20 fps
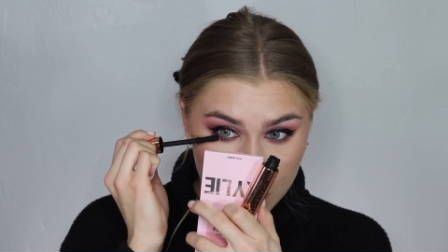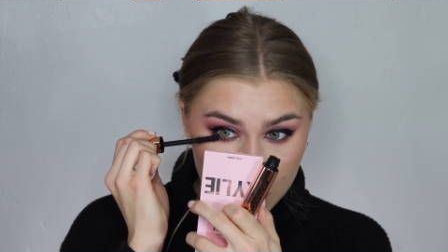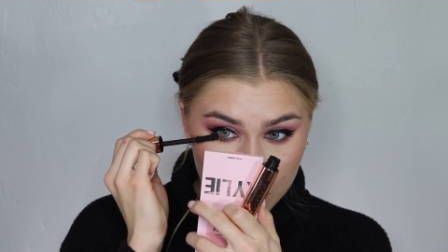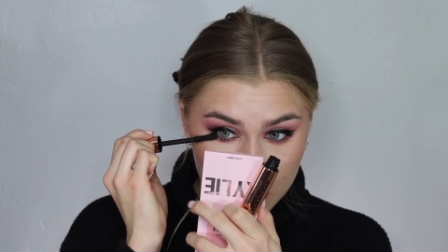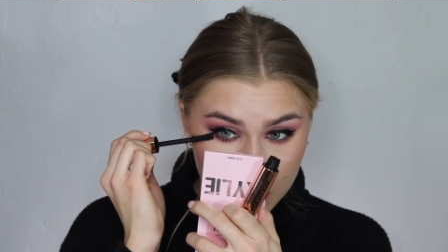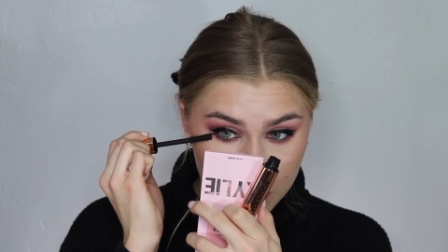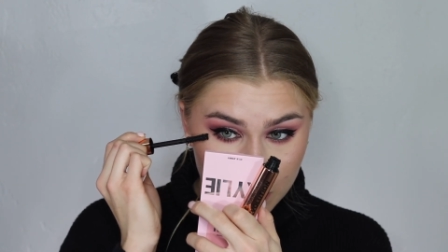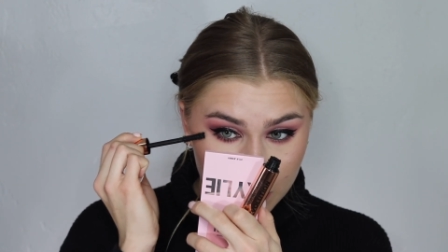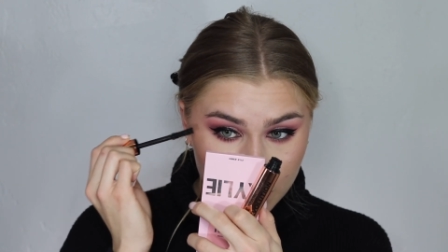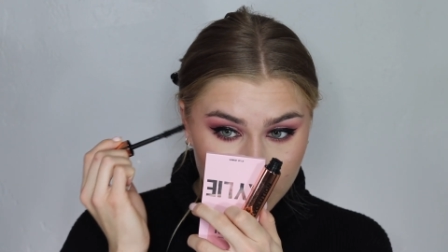
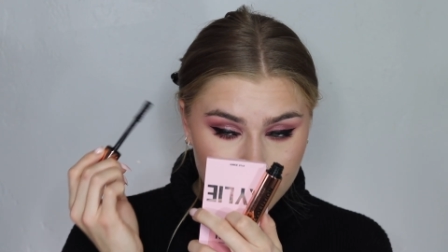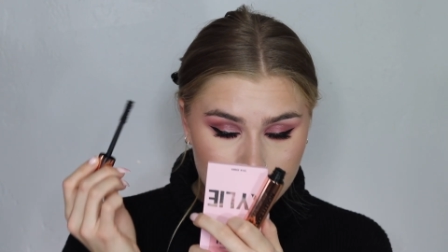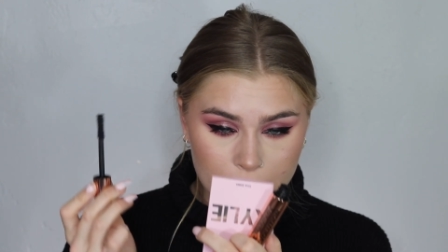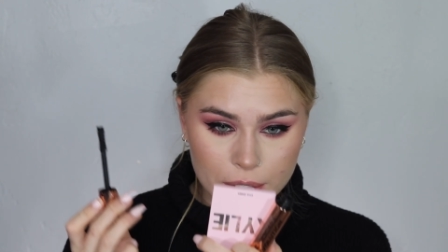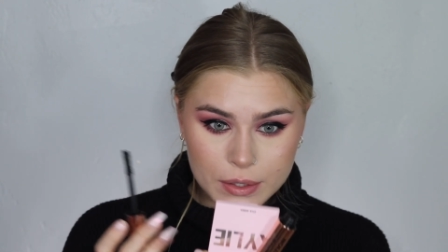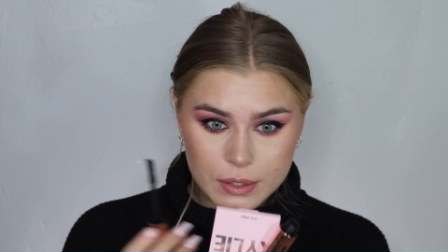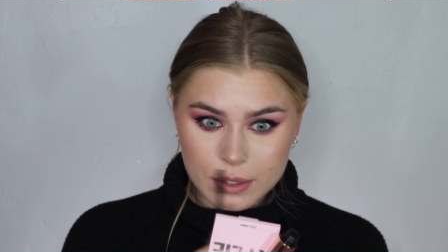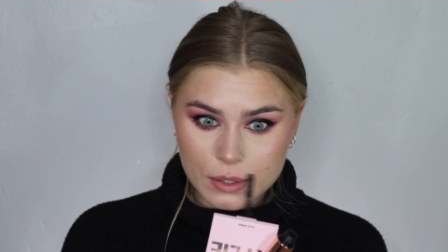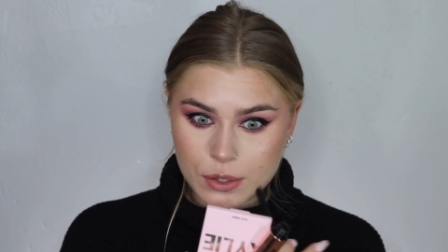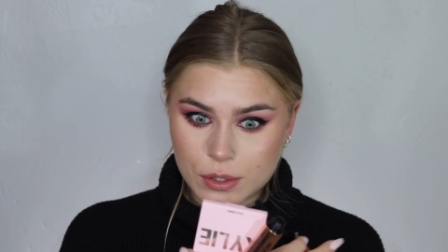Ooh,
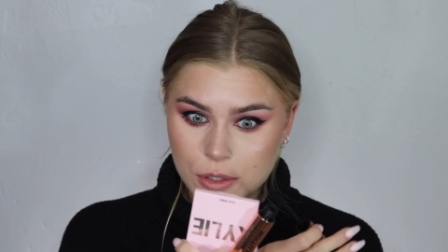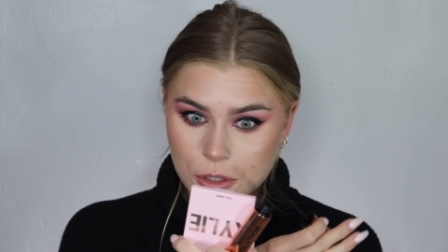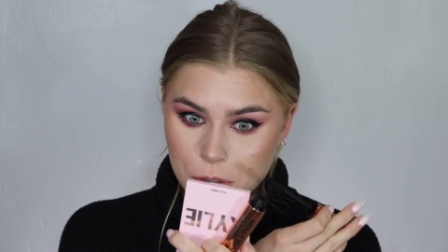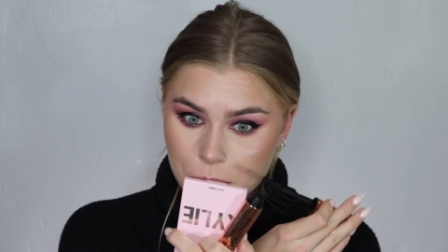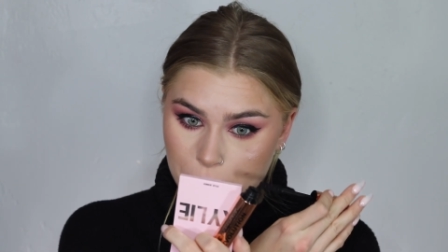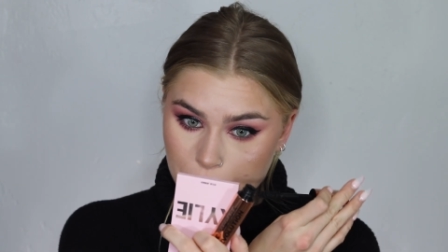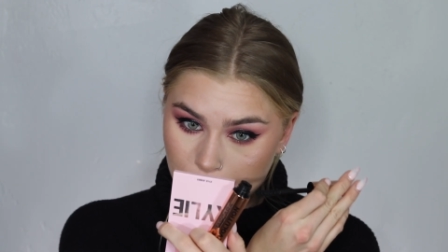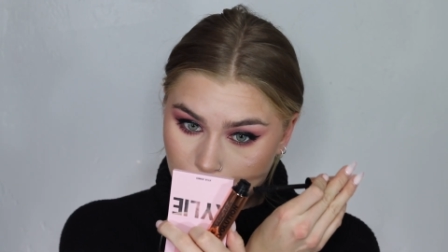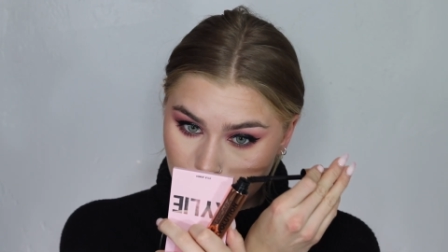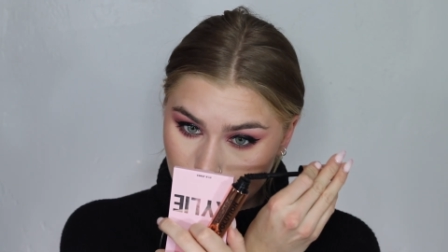
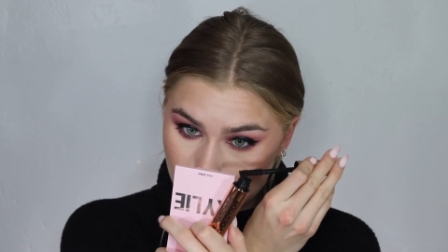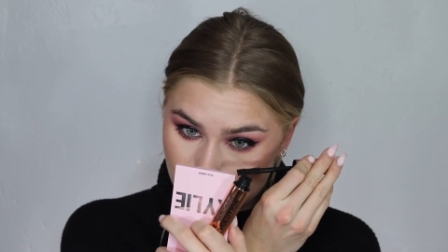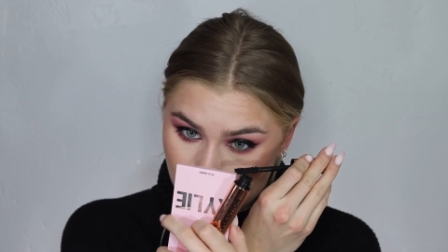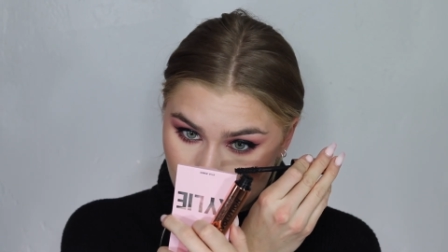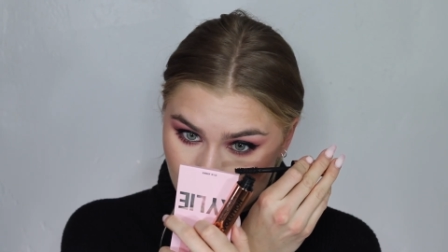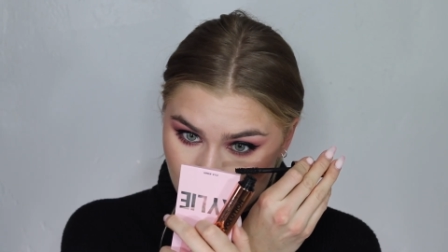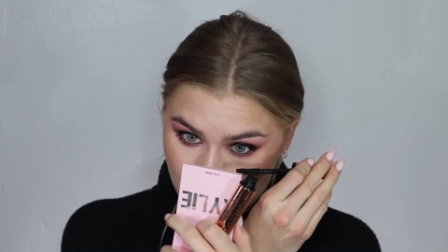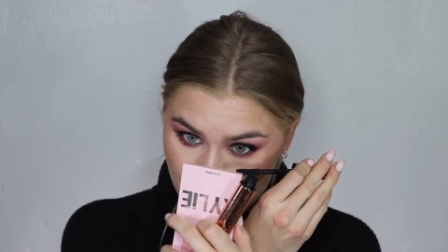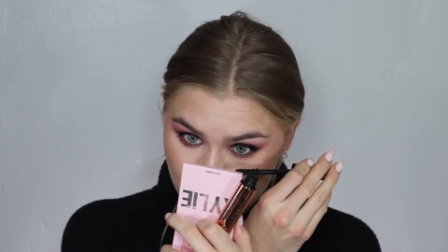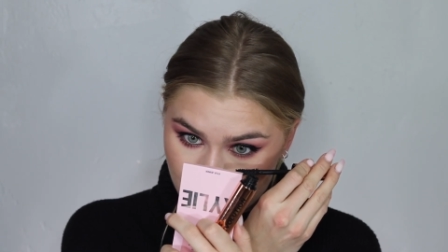super,
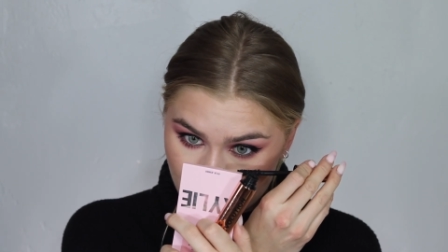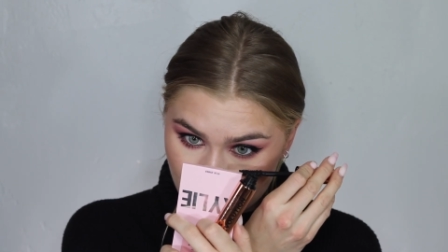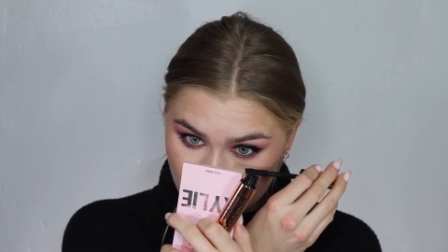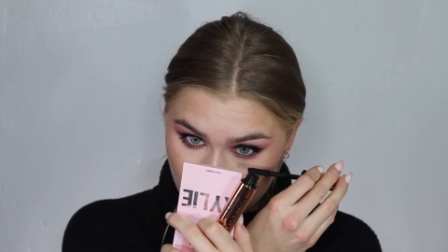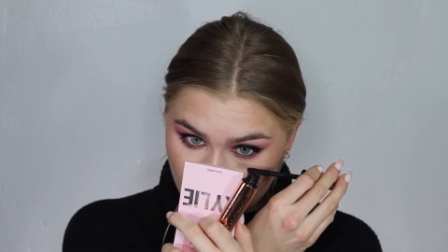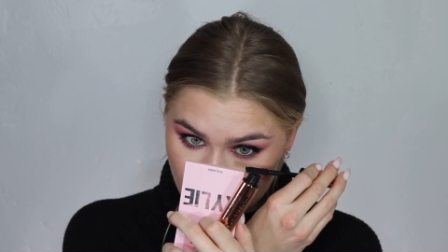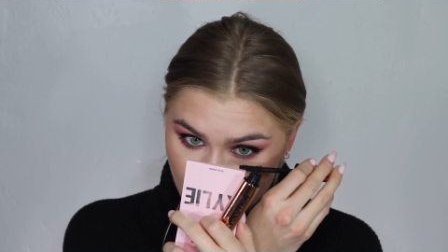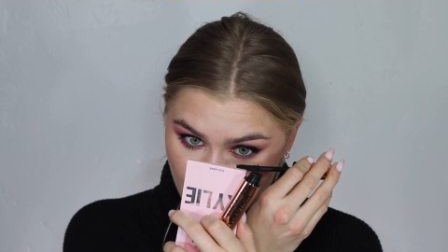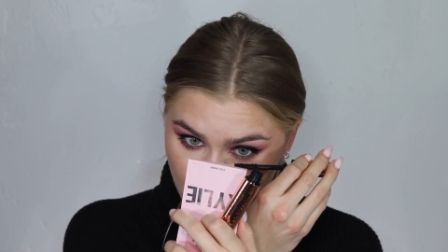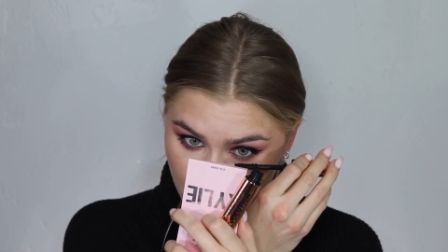
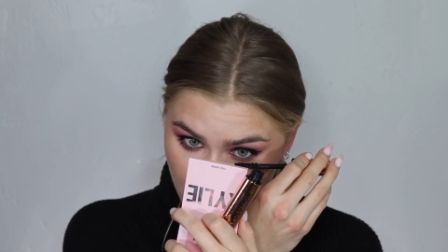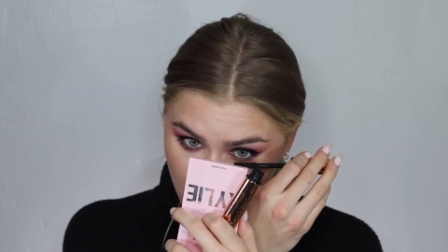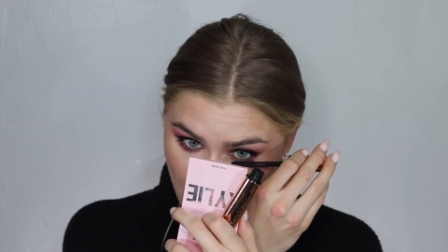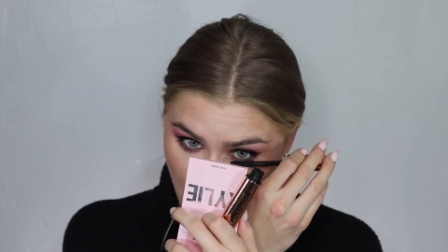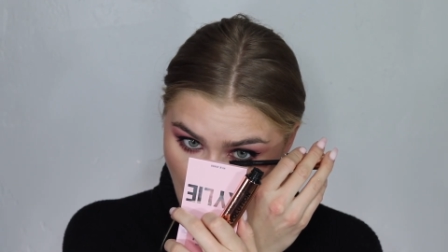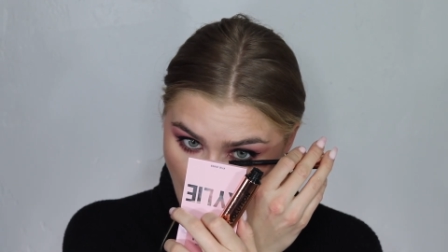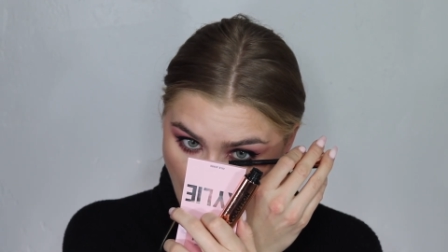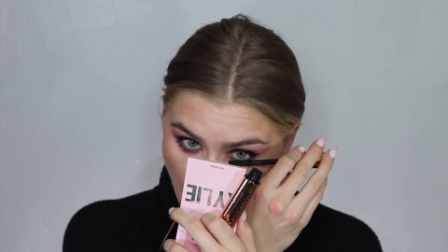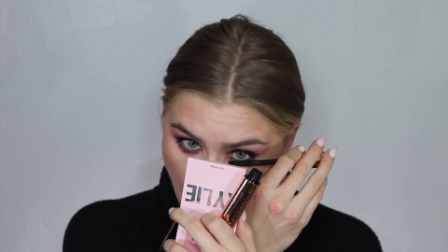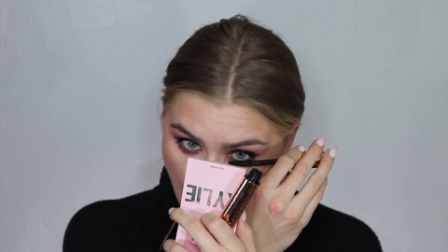super
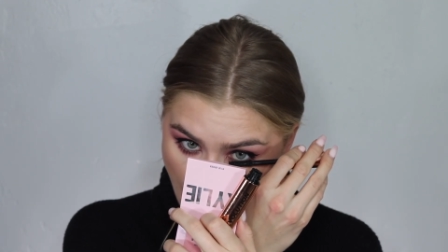cool.